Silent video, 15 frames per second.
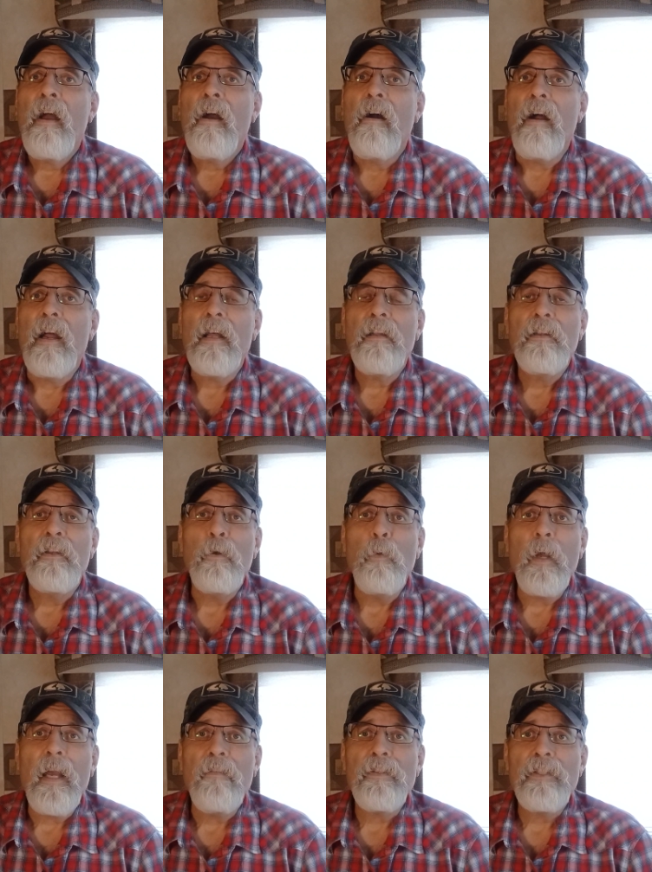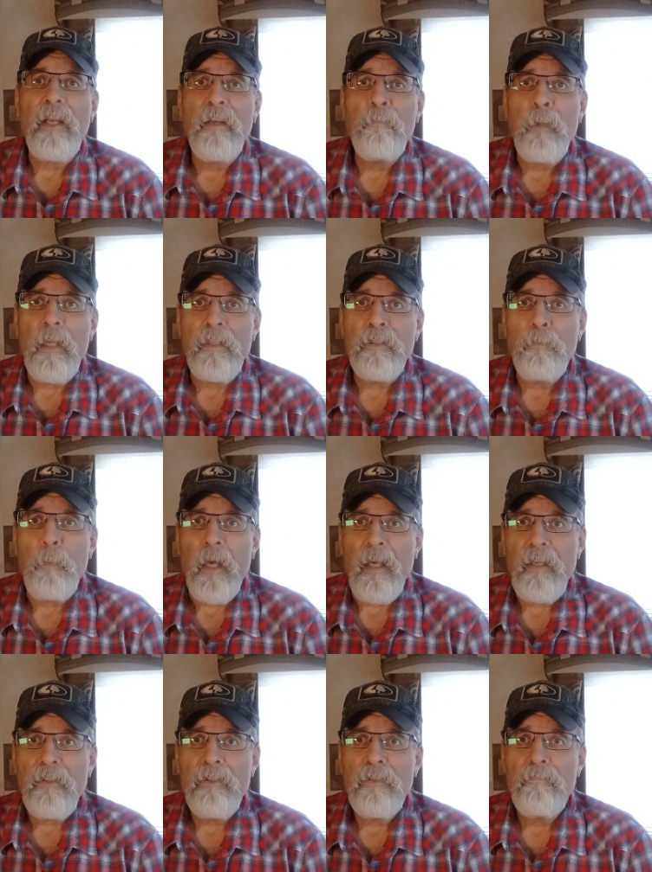all right, do we have a safe place to
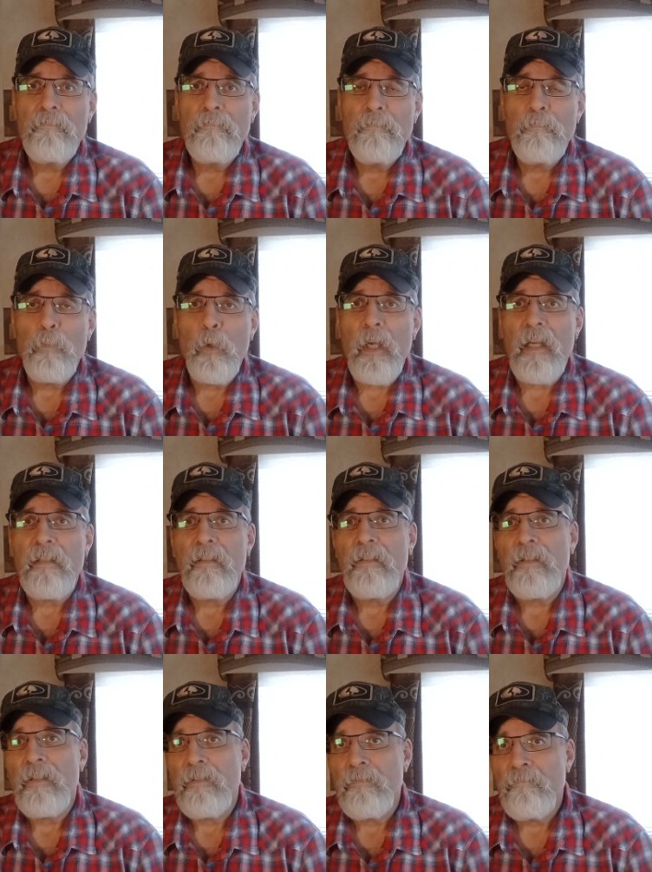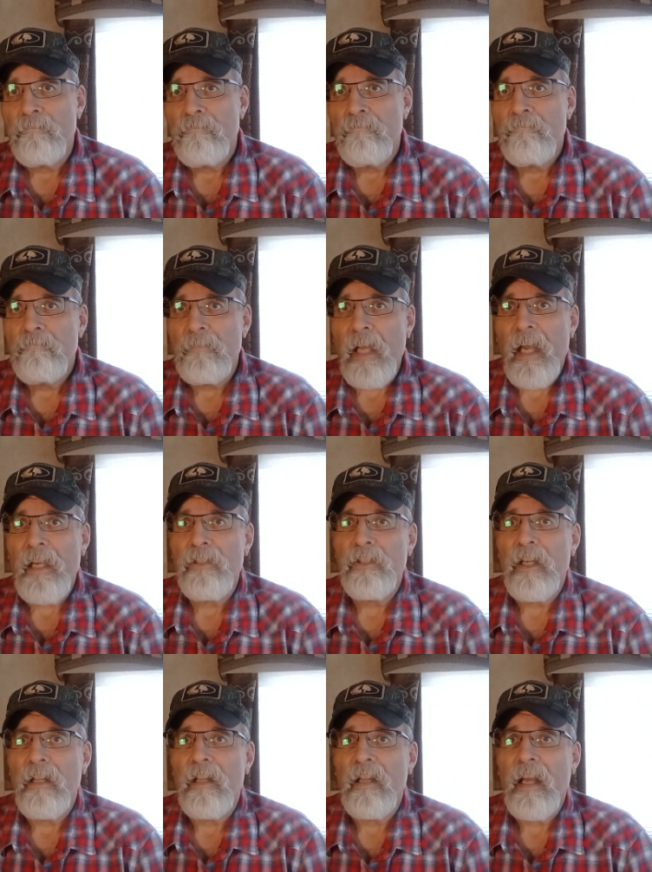pass? We got the dashed
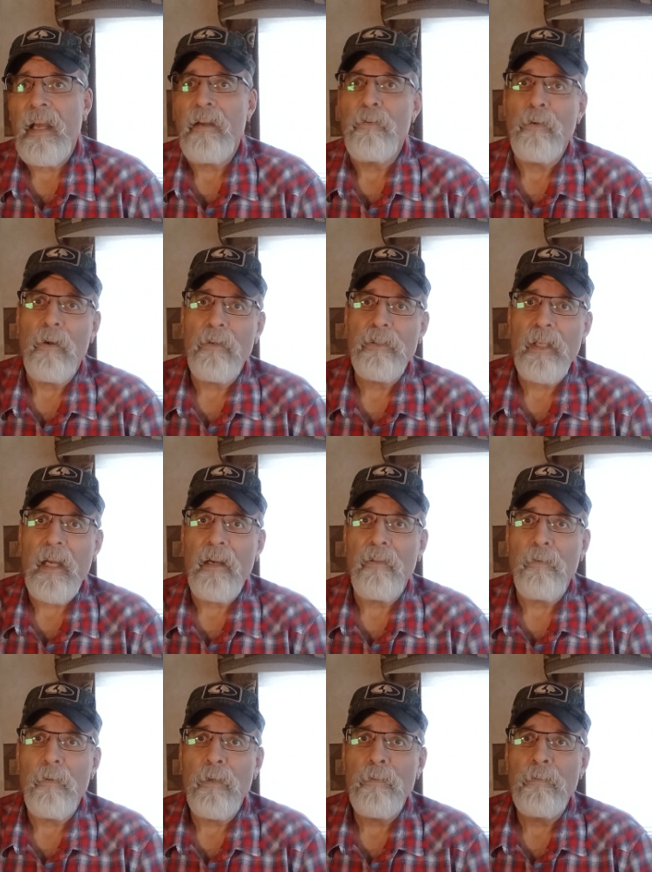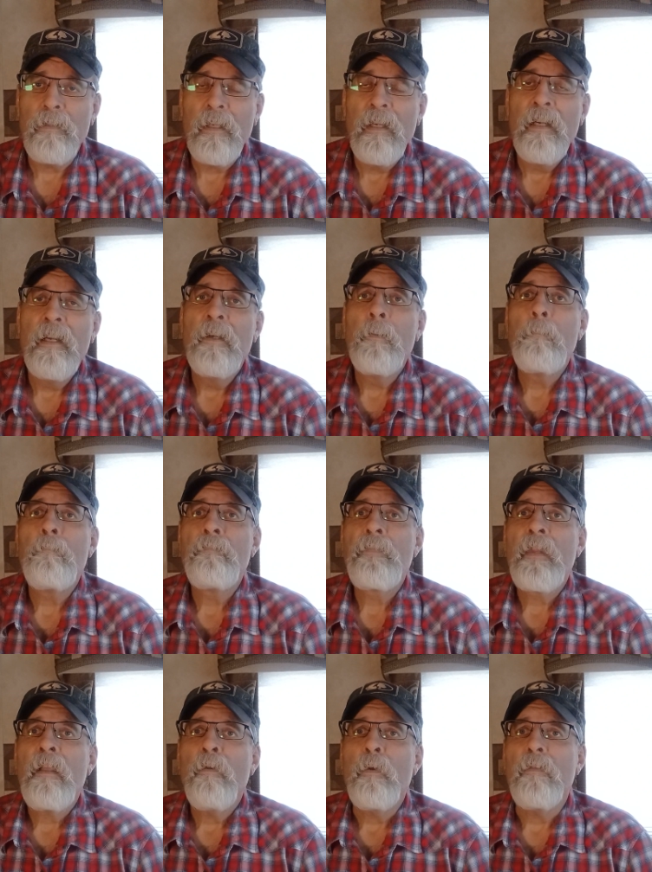yellow line on our side of the road.
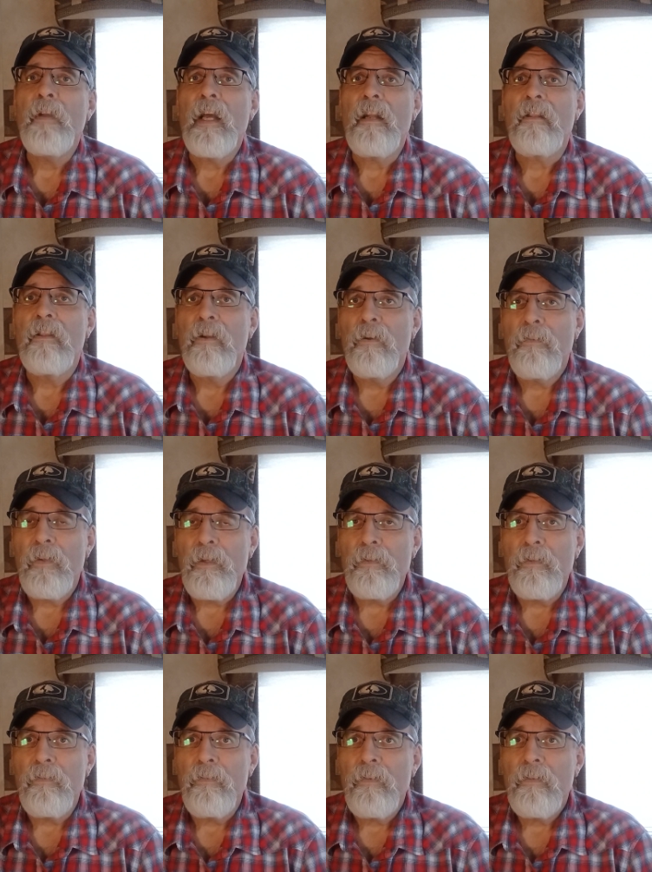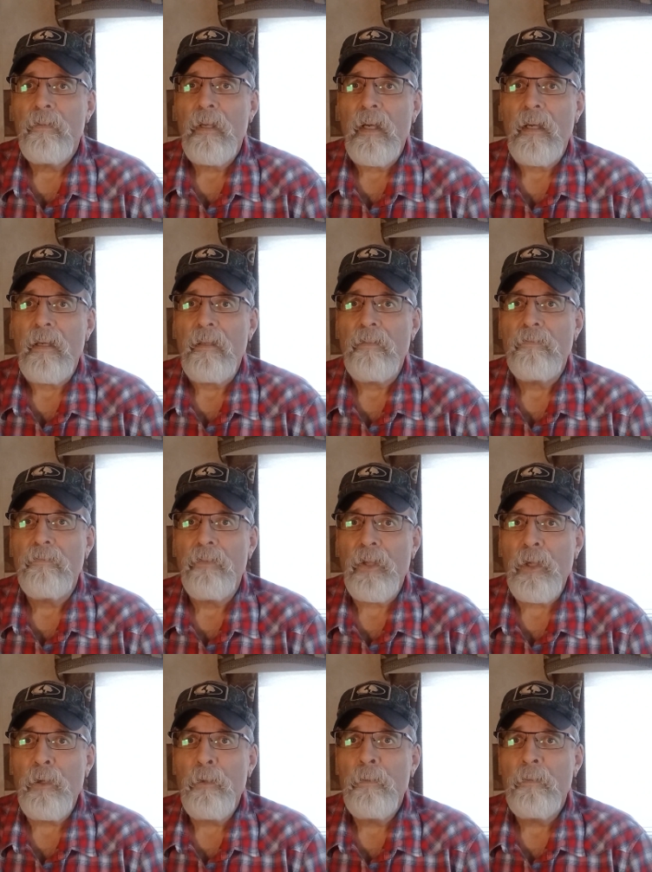We've got a clear field of
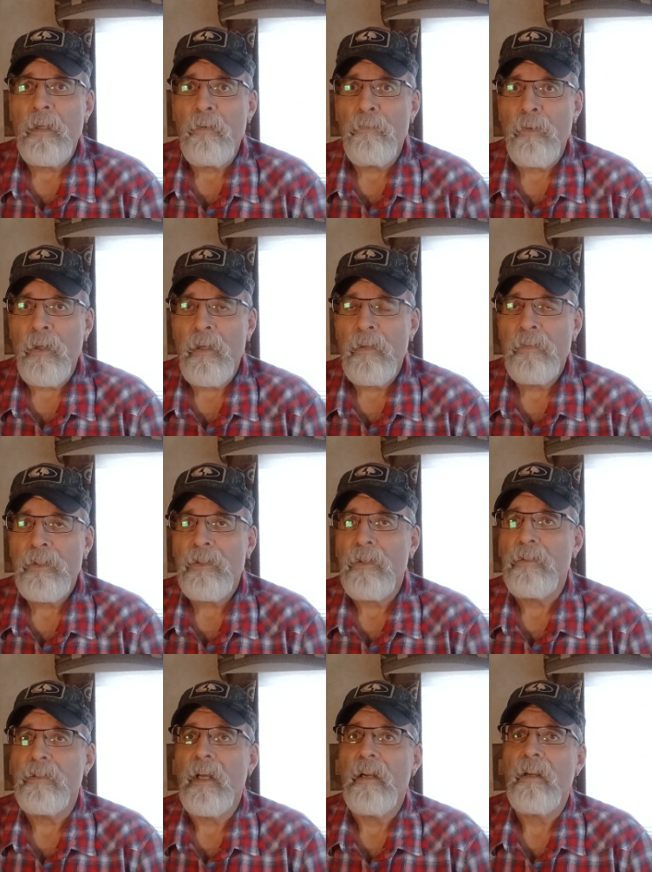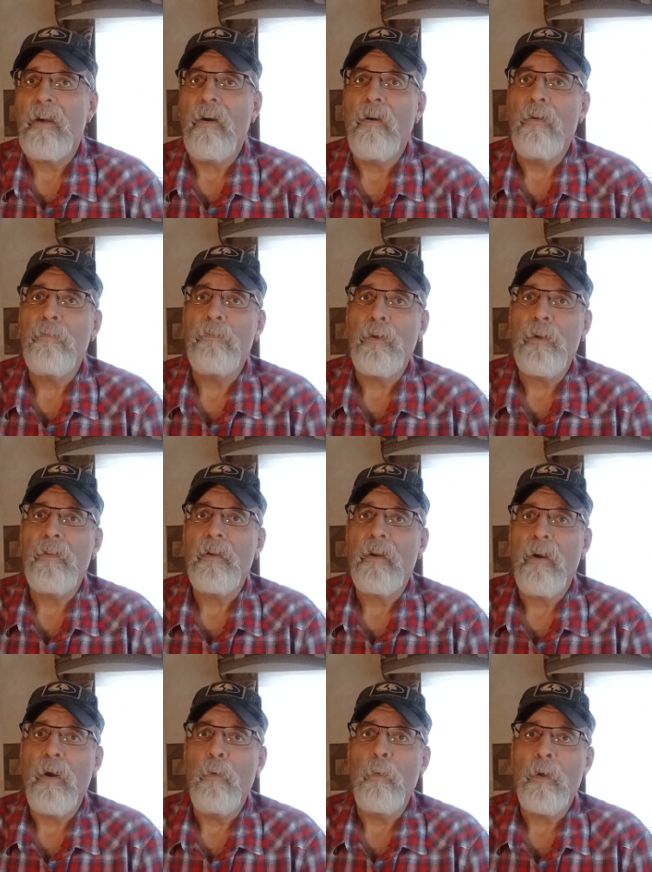view in front of us. There's not a car in front of the
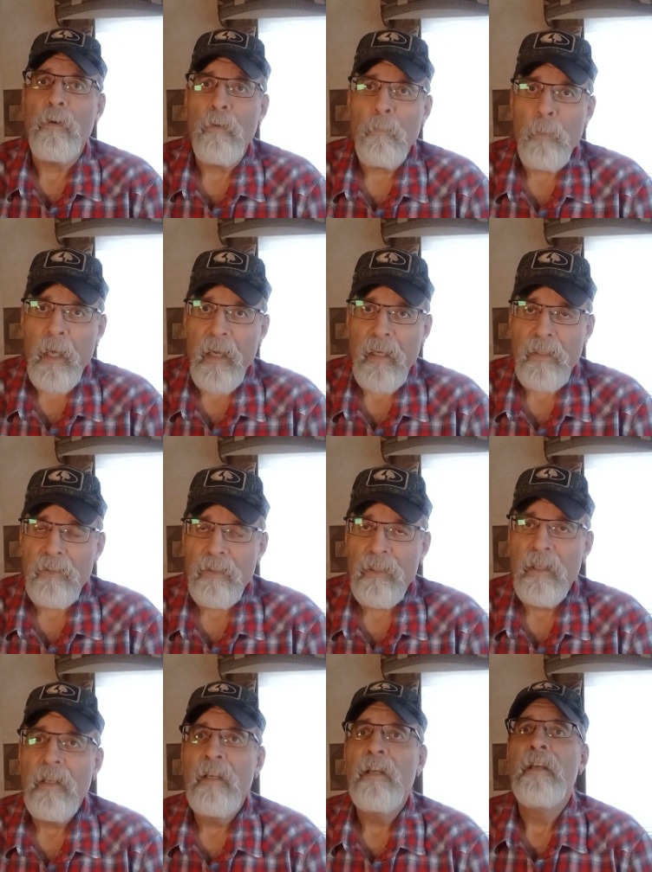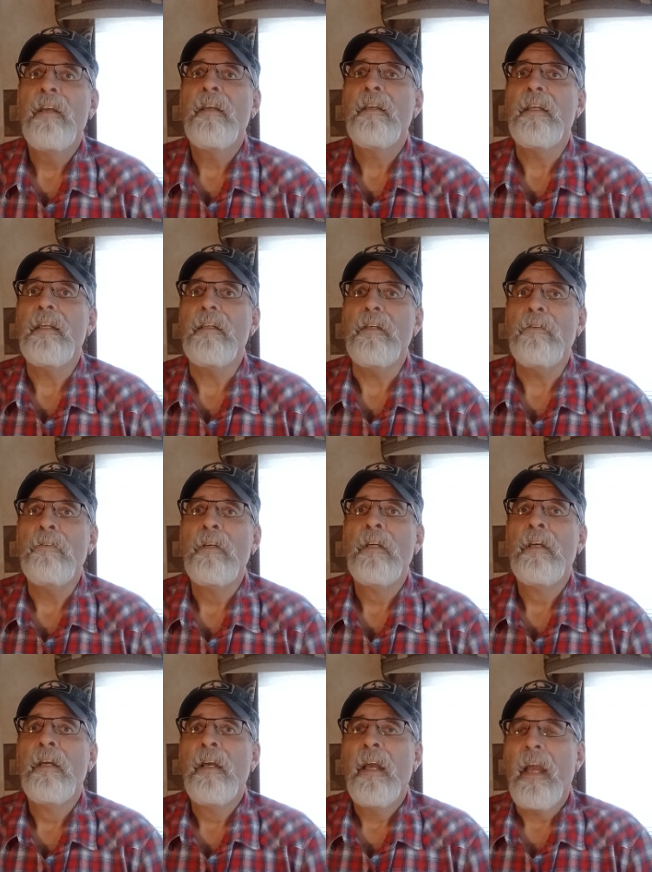car we're going to pass,
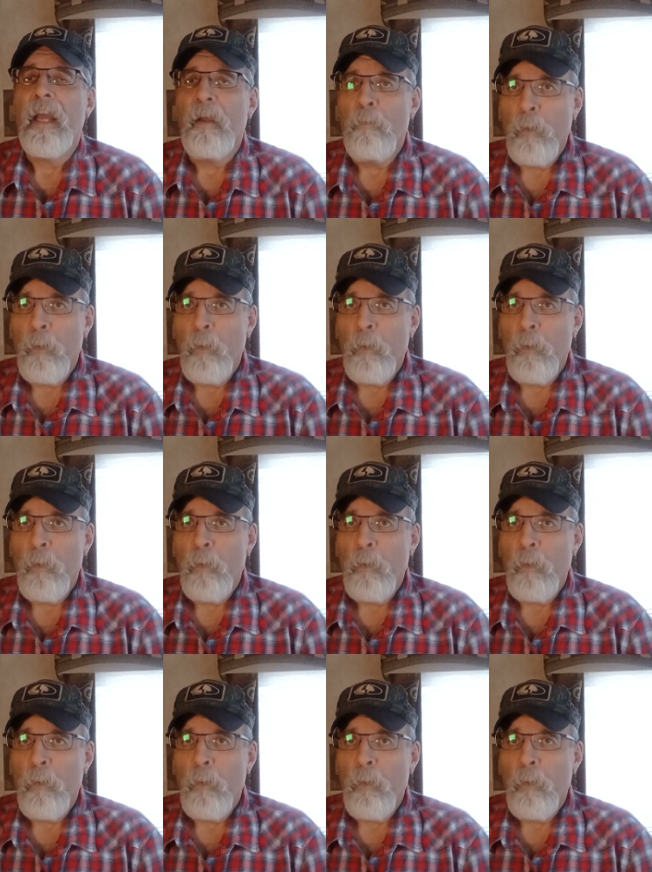and